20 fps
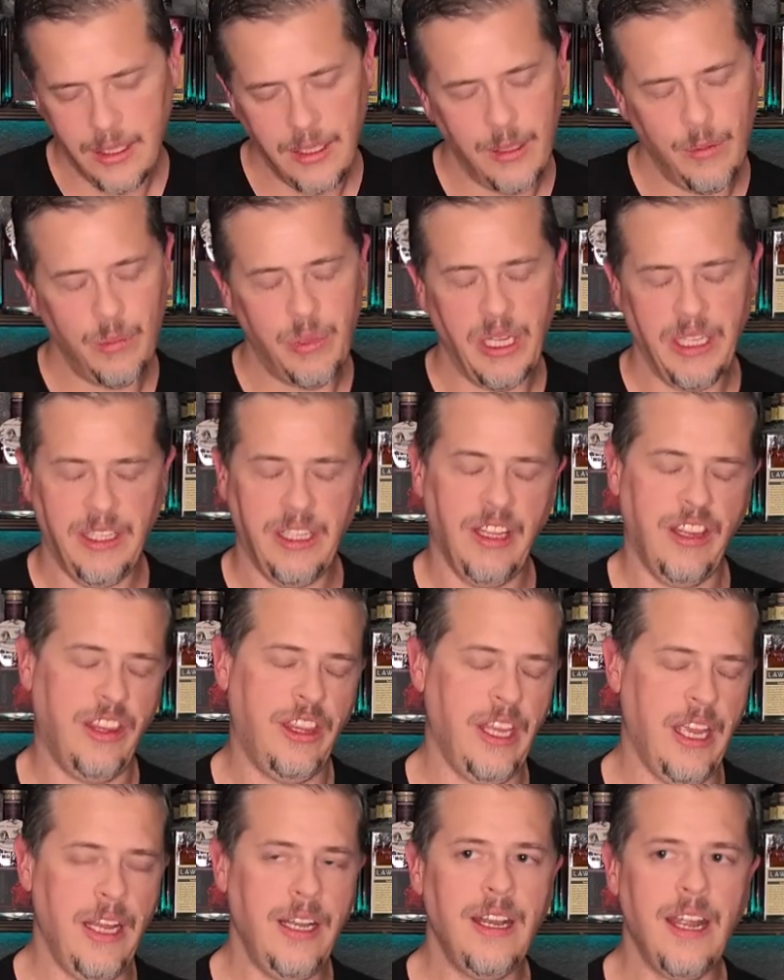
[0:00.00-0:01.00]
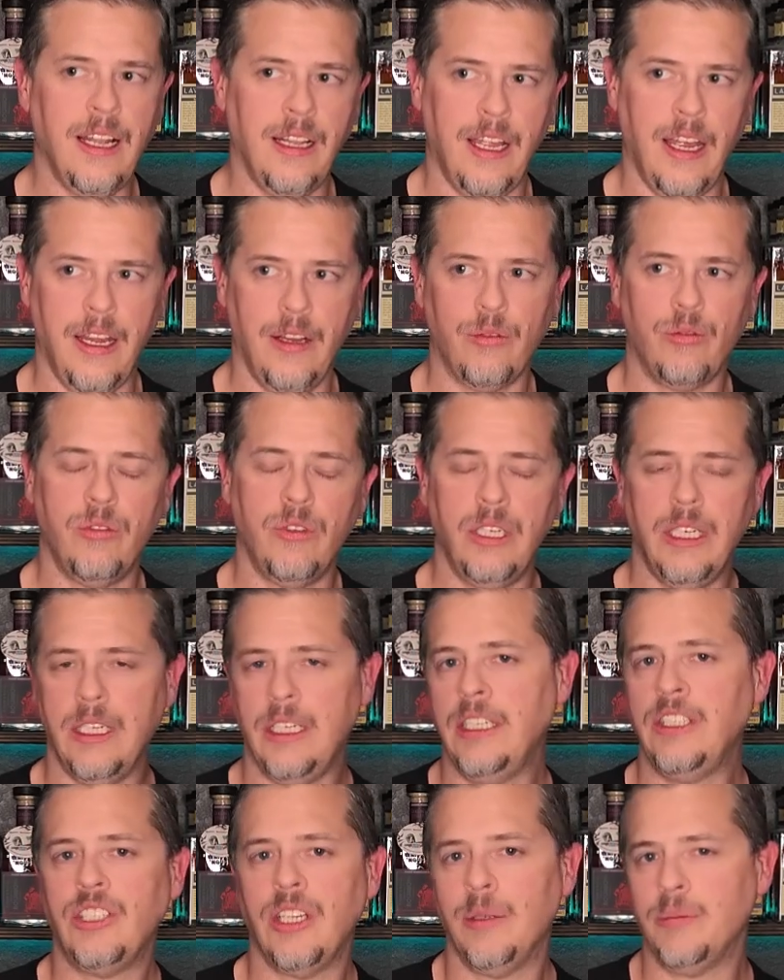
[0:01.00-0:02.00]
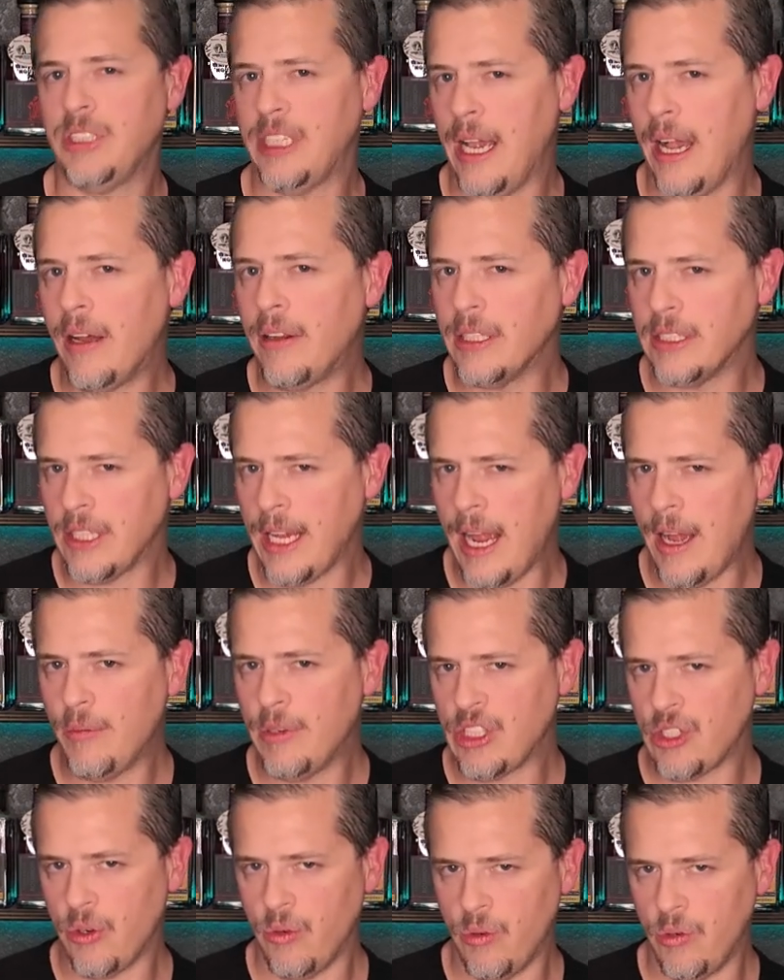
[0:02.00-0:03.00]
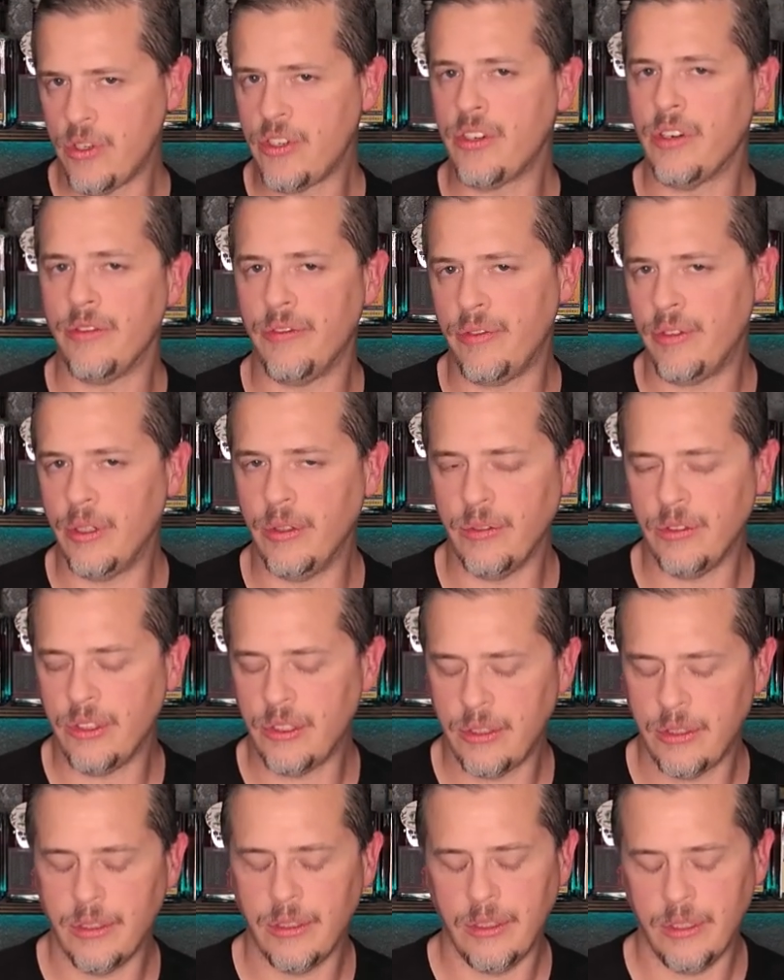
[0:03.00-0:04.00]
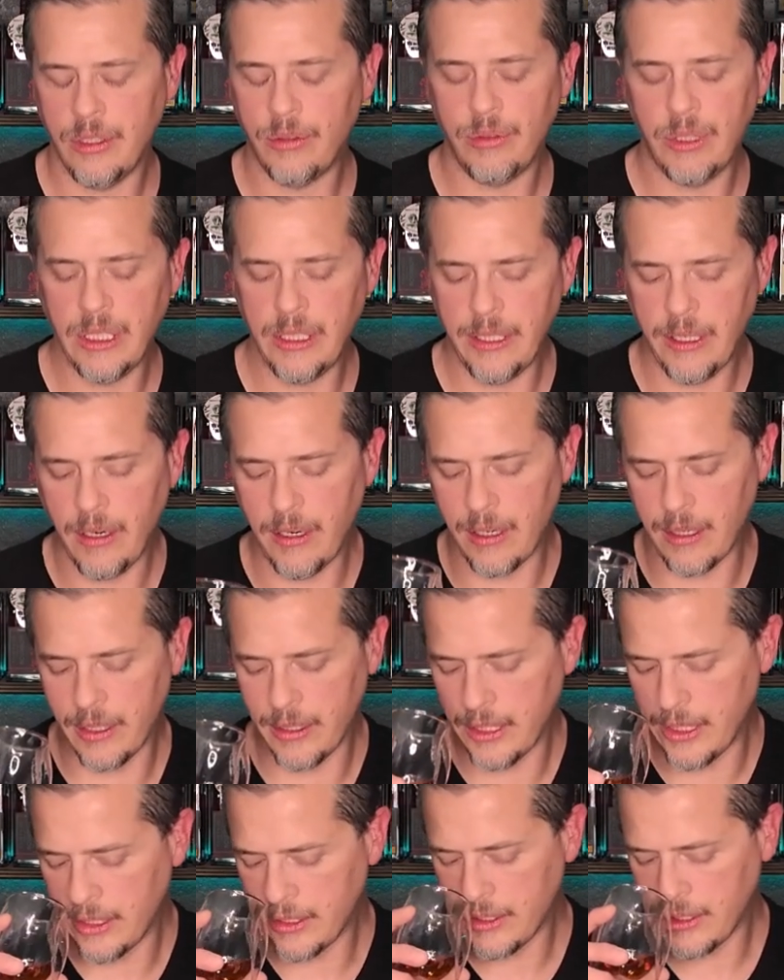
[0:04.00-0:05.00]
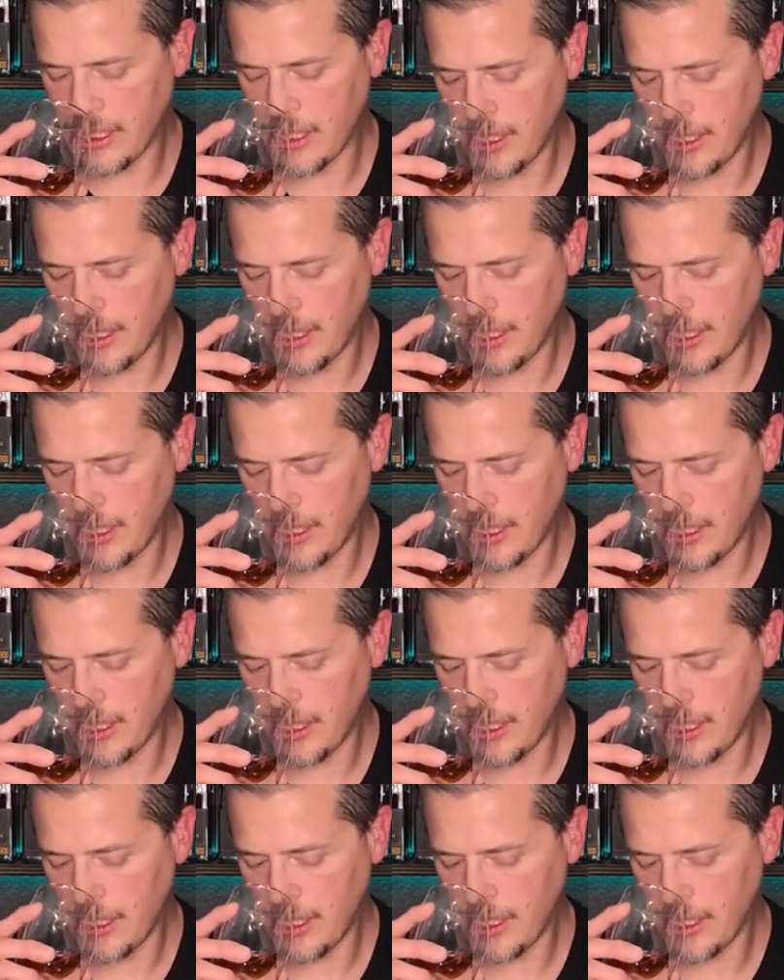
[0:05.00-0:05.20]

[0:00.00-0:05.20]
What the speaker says: But the thing that really jumps out is how much orchard fruits there really are in this.